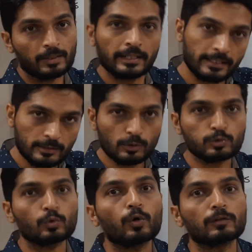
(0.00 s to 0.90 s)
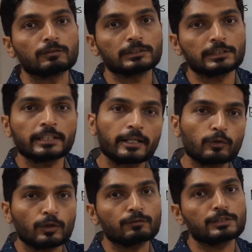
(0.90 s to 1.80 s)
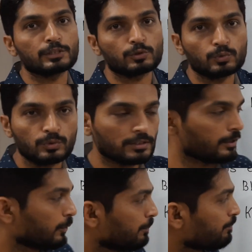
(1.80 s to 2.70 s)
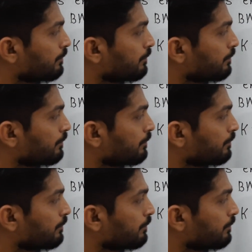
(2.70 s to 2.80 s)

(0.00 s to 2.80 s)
it is also convergent and converges to 0.